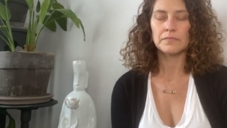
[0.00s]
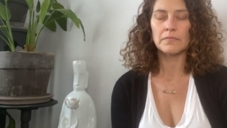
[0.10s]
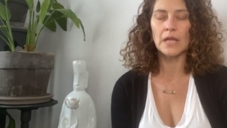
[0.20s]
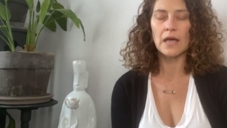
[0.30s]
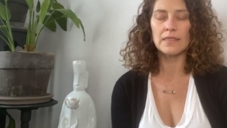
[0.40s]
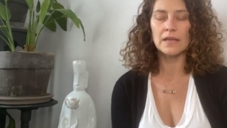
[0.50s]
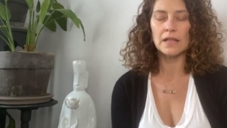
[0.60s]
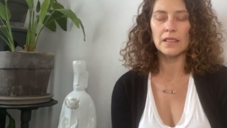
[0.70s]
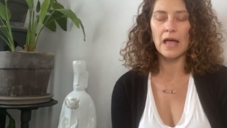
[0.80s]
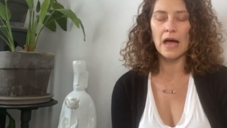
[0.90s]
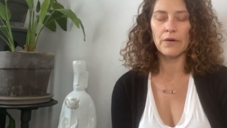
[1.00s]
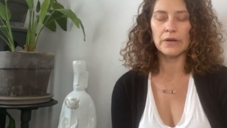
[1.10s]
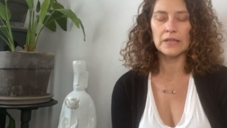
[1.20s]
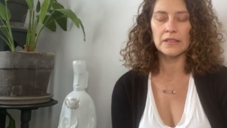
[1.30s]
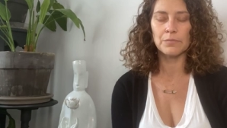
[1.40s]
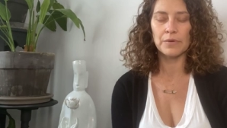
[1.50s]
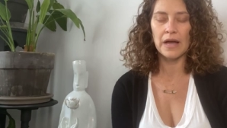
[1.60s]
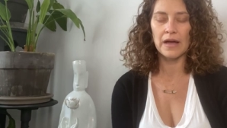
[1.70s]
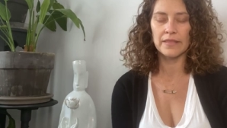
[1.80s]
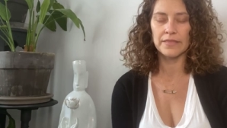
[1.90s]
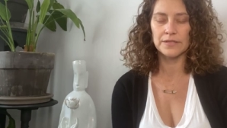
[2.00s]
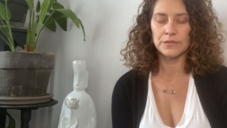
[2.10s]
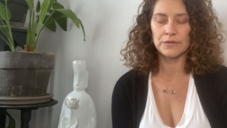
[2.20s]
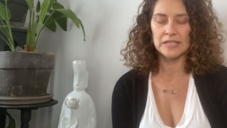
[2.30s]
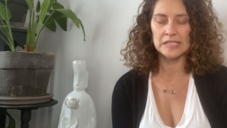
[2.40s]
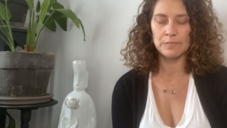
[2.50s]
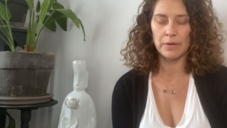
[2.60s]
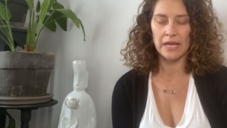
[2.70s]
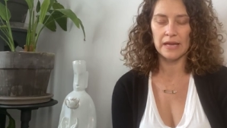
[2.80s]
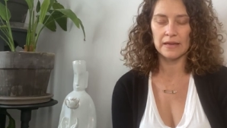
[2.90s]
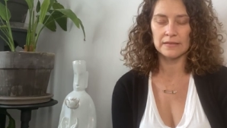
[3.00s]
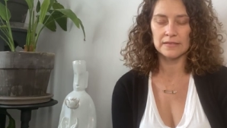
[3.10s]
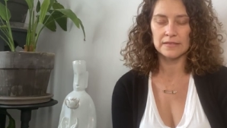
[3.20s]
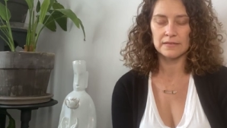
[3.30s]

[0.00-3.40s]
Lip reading: And then allowing the breath to expand,